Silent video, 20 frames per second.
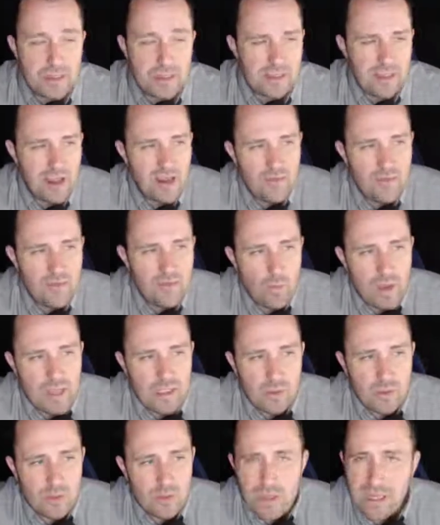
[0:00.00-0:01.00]
There's a lot of different
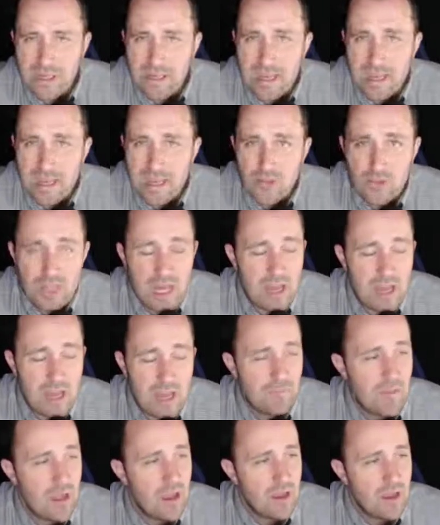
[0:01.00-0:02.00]
ways that we can test for that